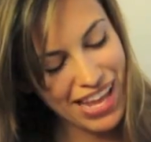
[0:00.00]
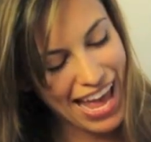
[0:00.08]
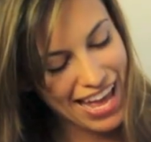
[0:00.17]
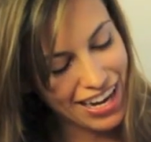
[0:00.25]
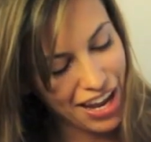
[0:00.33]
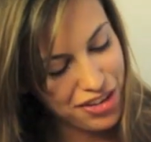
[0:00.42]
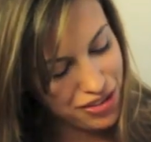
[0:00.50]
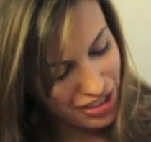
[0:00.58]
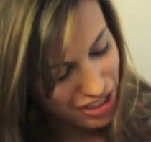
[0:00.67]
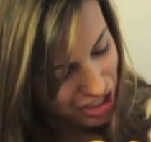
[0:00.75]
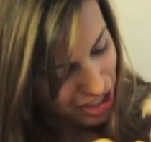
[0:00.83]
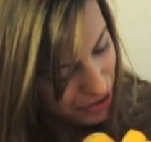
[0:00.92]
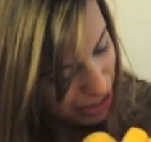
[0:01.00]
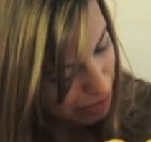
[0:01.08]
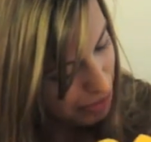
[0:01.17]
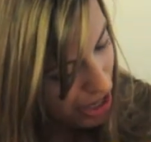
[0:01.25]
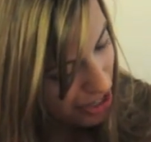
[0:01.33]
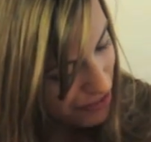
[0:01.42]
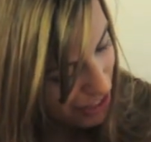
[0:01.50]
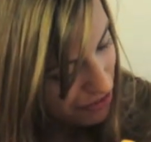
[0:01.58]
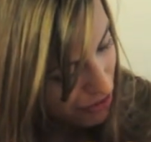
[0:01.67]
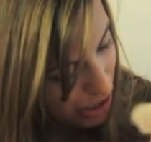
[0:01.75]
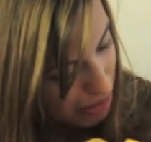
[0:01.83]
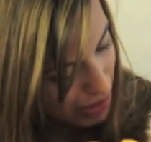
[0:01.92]
and I knew that she was perfect
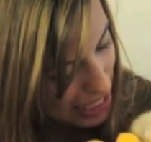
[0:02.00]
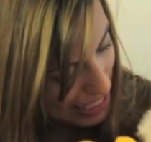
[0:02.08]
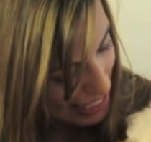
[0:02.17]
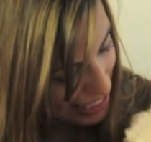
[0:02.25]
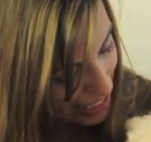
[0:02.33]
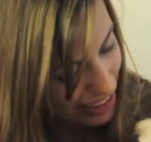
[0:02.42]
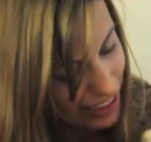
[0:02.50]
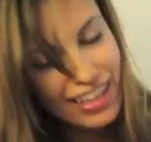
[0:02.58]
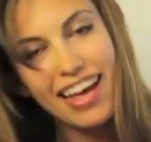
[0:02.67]
for me.